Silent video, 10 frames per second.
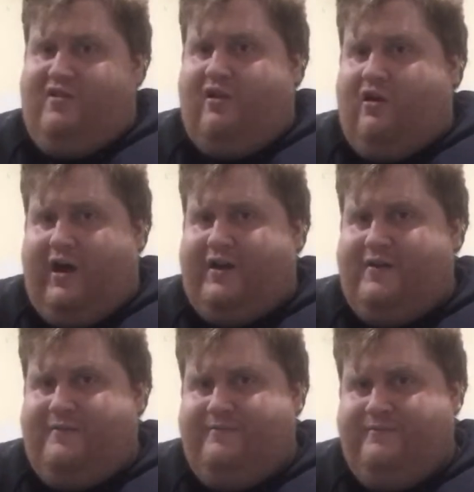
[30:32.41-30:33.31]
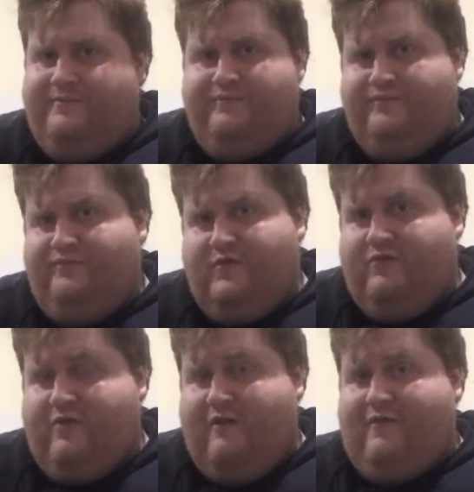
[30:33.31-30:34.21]
you like,
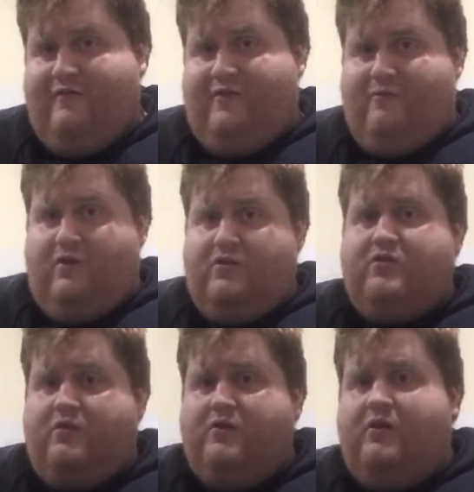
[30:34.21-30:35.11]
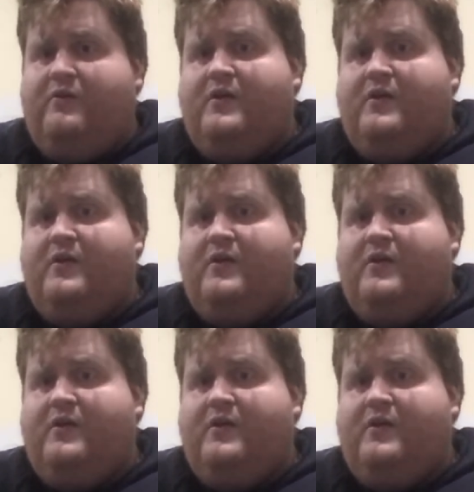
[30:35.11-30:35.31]
forever if you want to.